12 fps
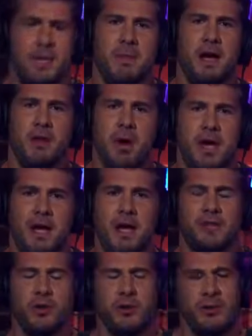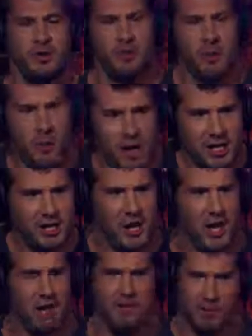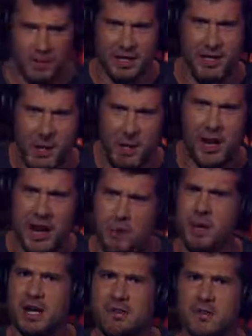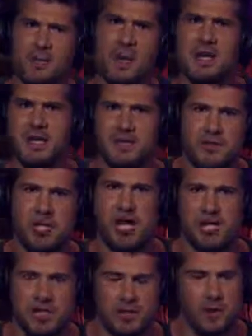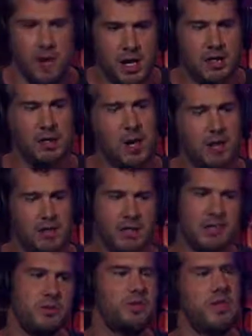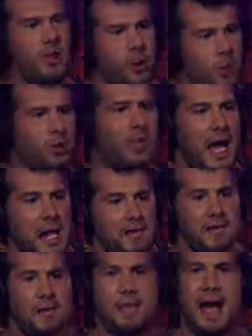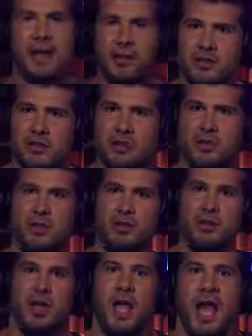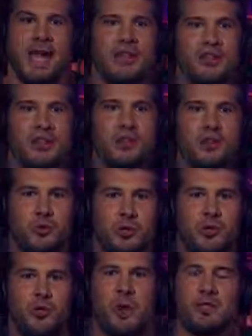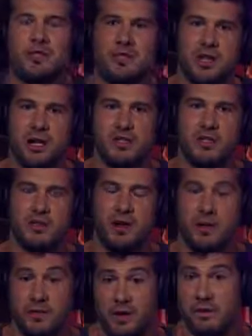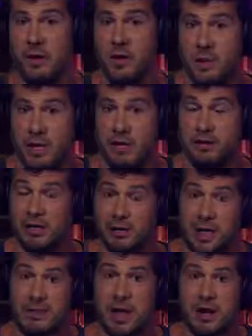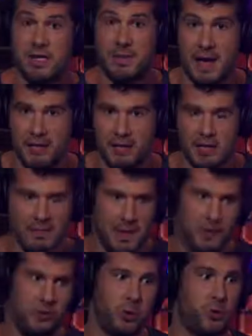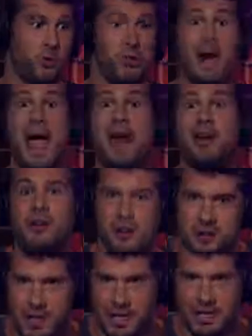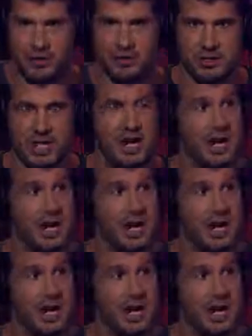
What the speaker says: The marijuana. So this is, I wanted to talk, I want to hear if your opinions have changed on this. I wanted to talk, there isn't really a whole lot of balanced or, I guess to use the word nuanced discussion of marijuana out there. Yeah. For that matter, tobacco. You get people who are radical on either side.